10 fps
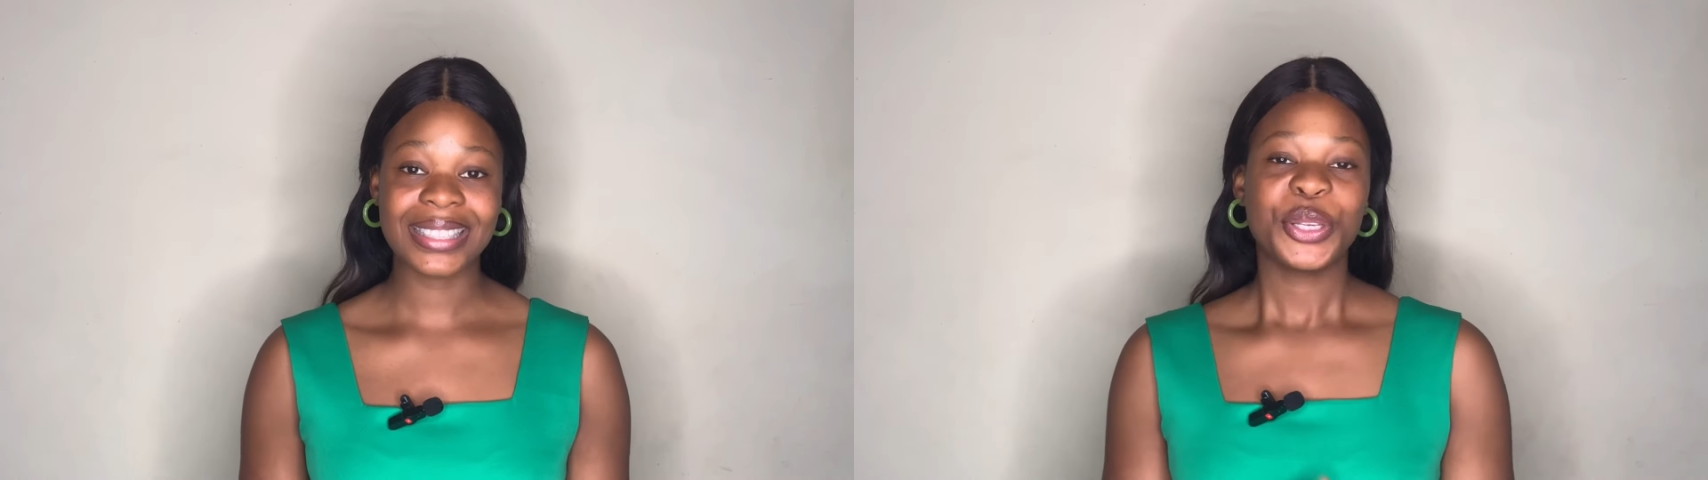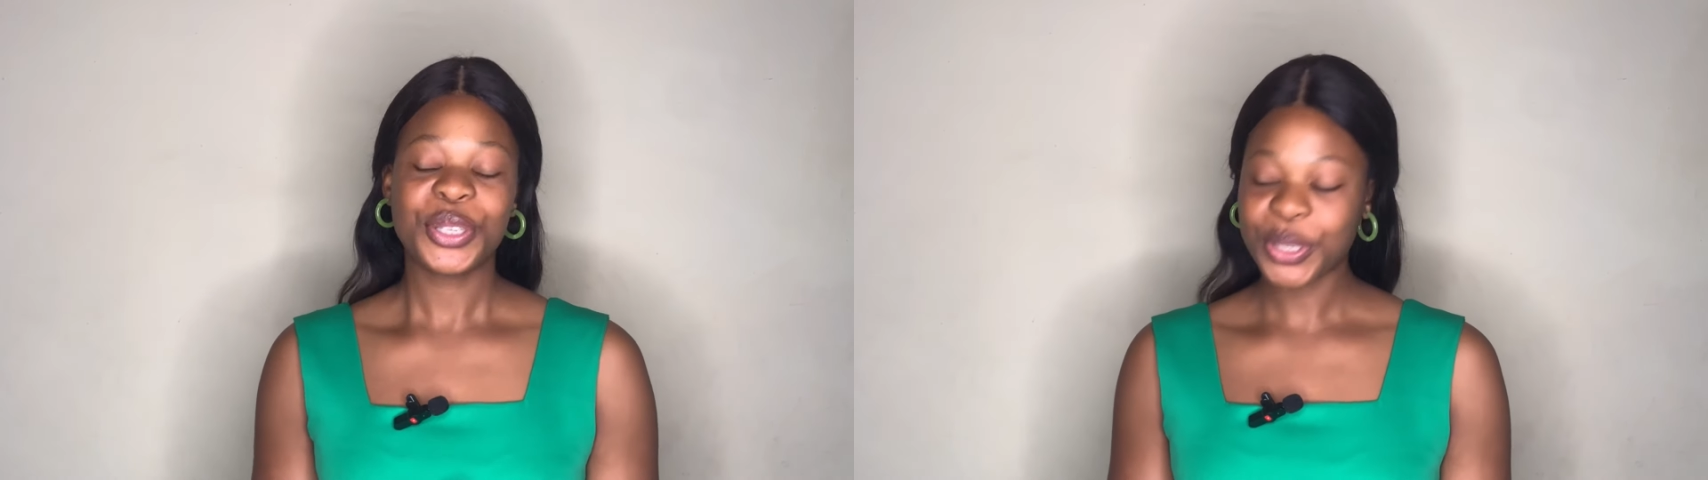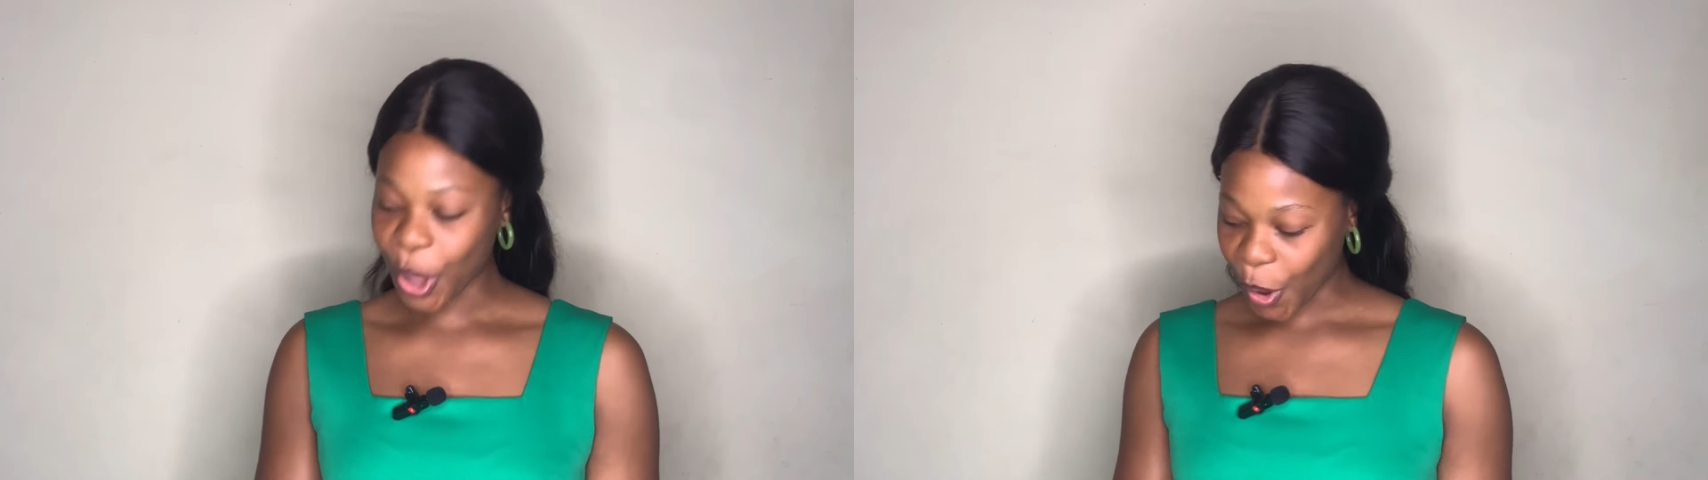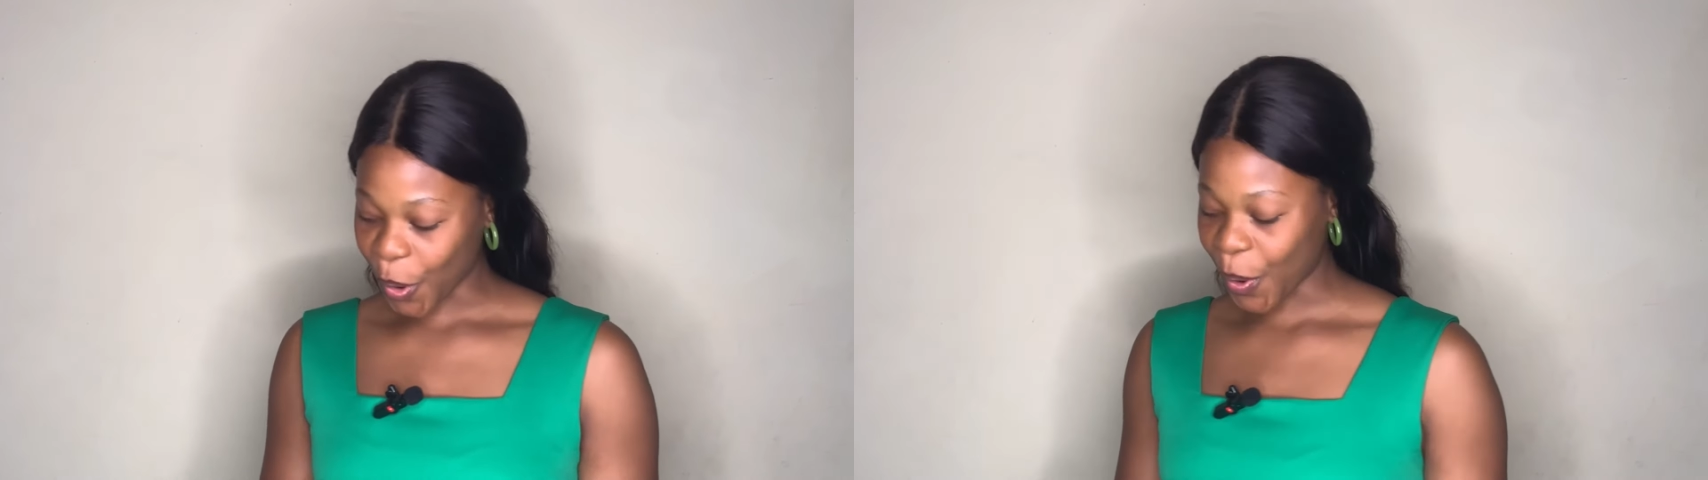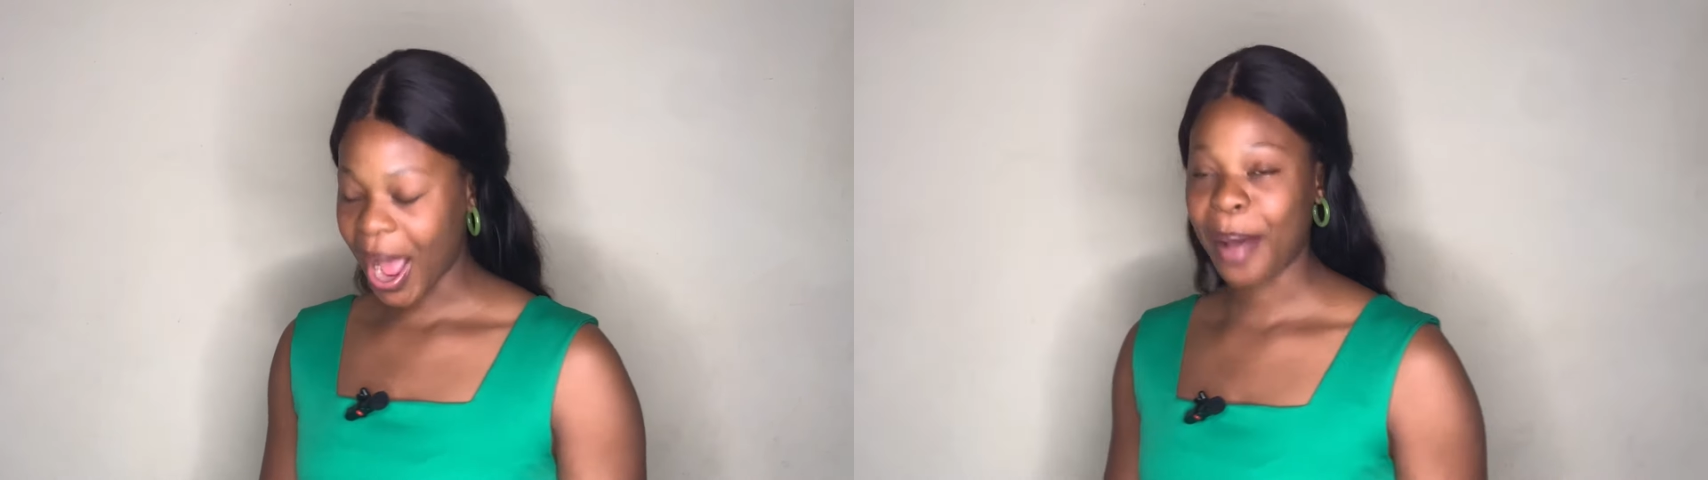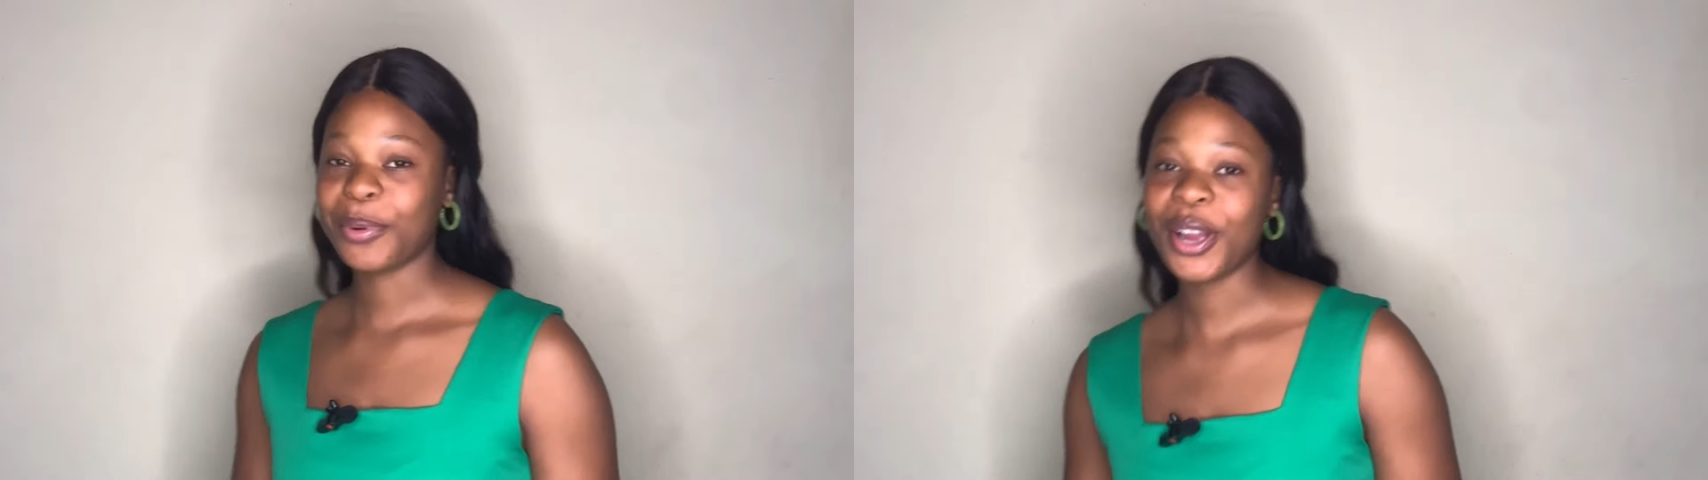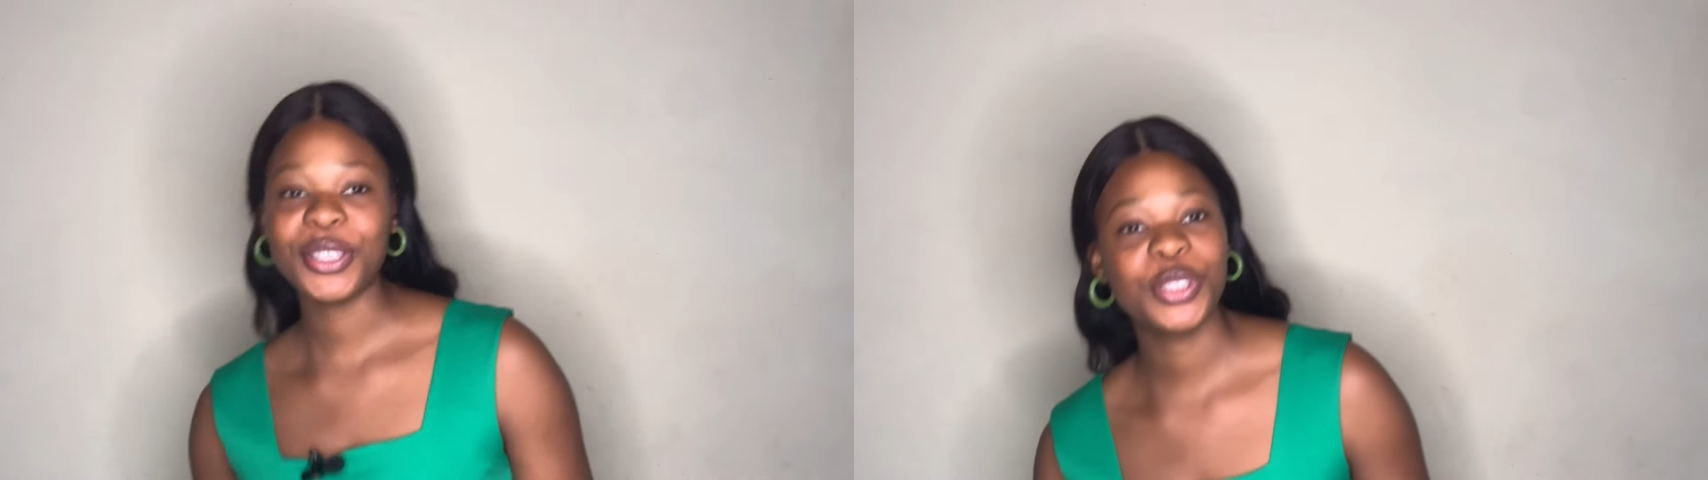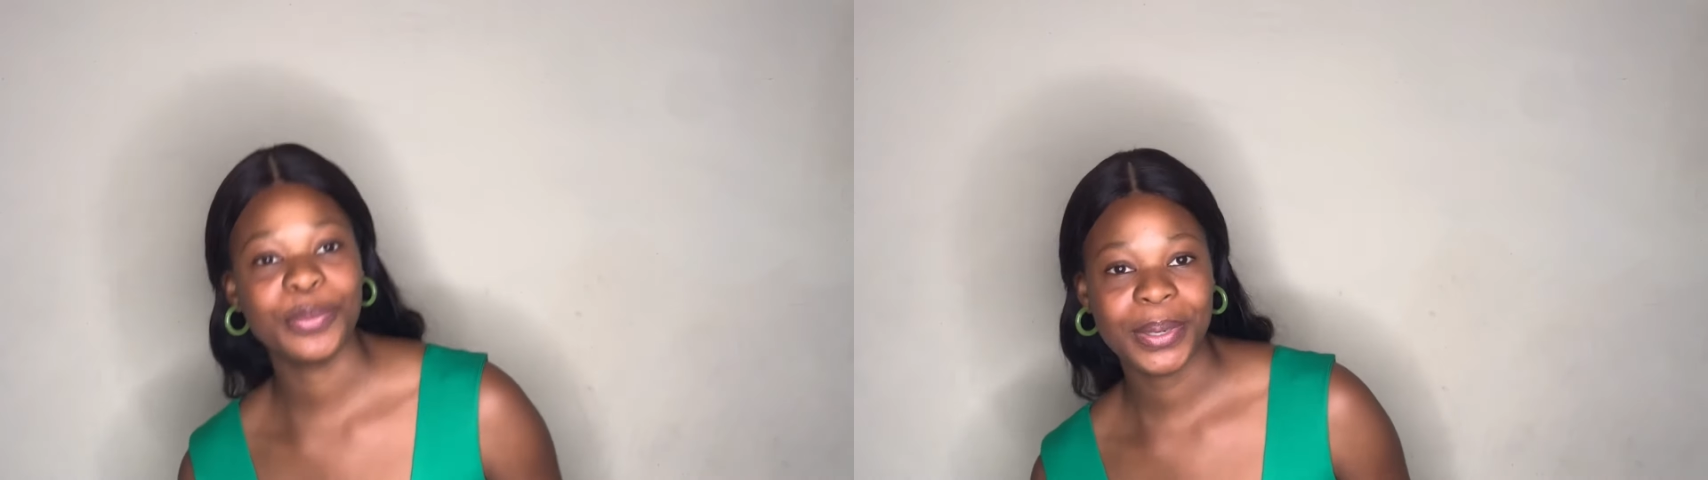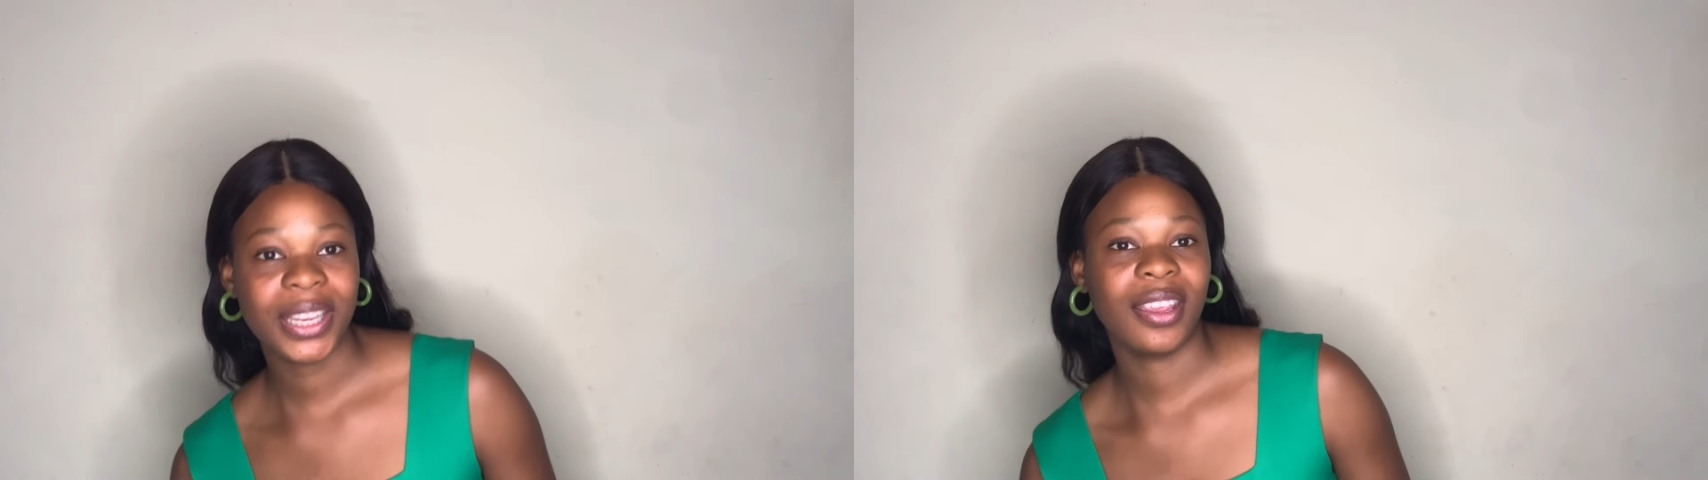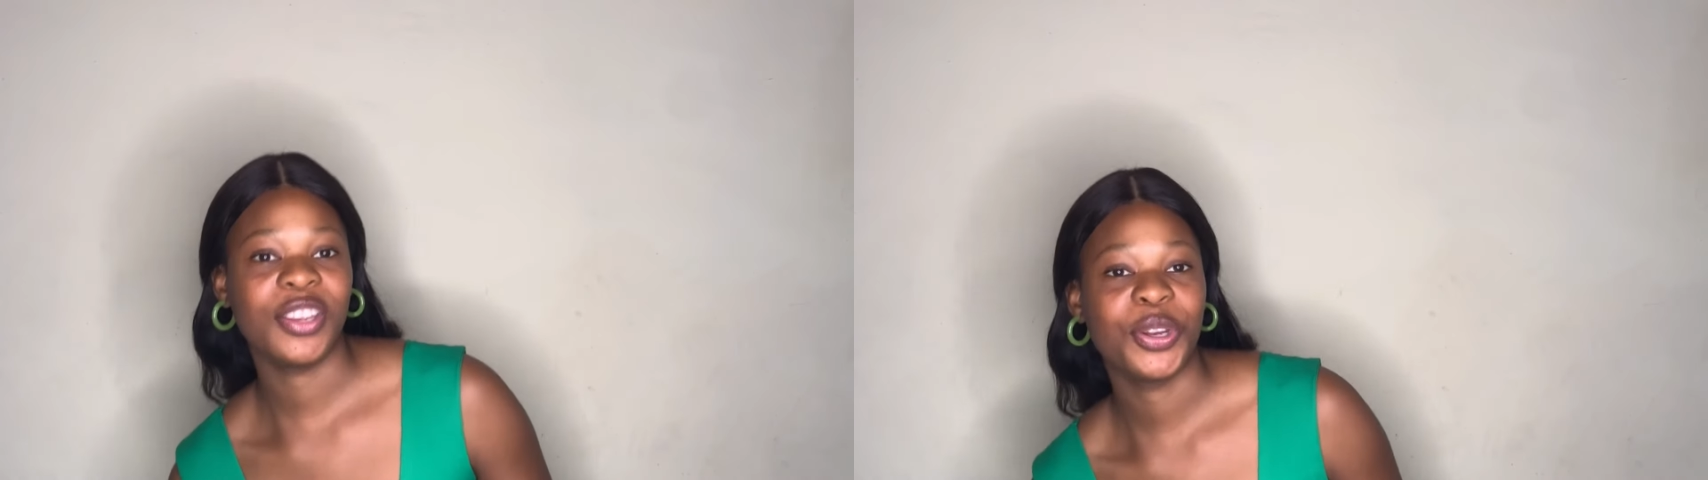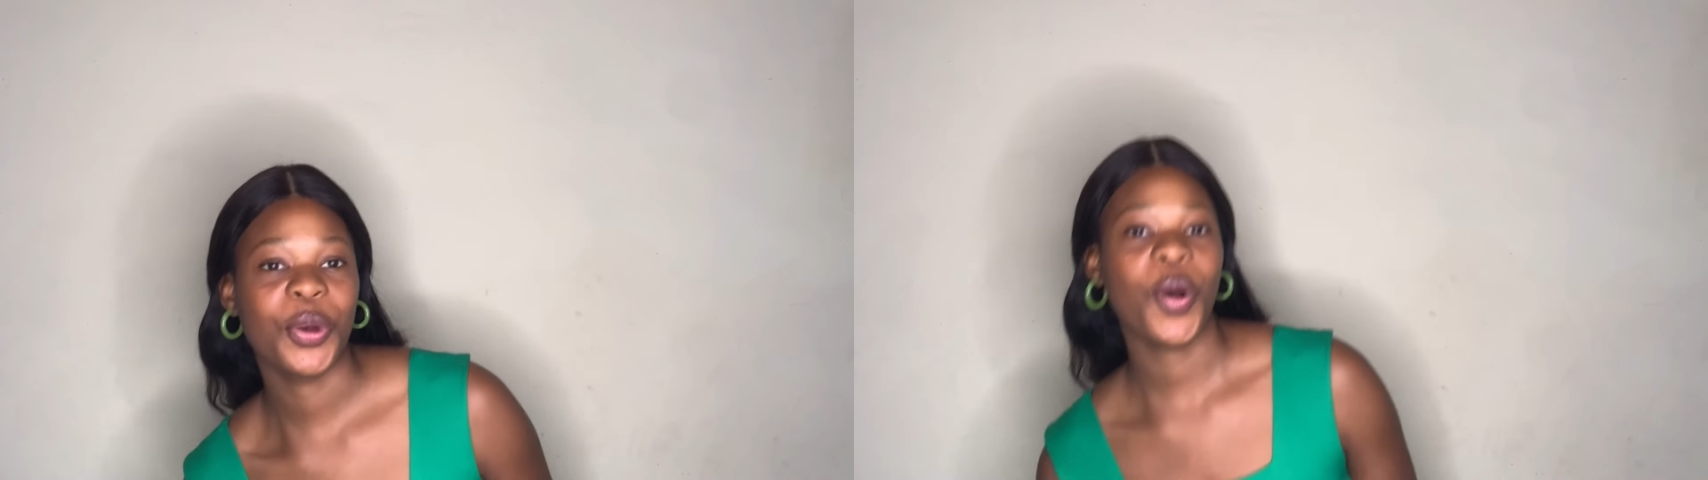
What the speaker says: So I'm going to be,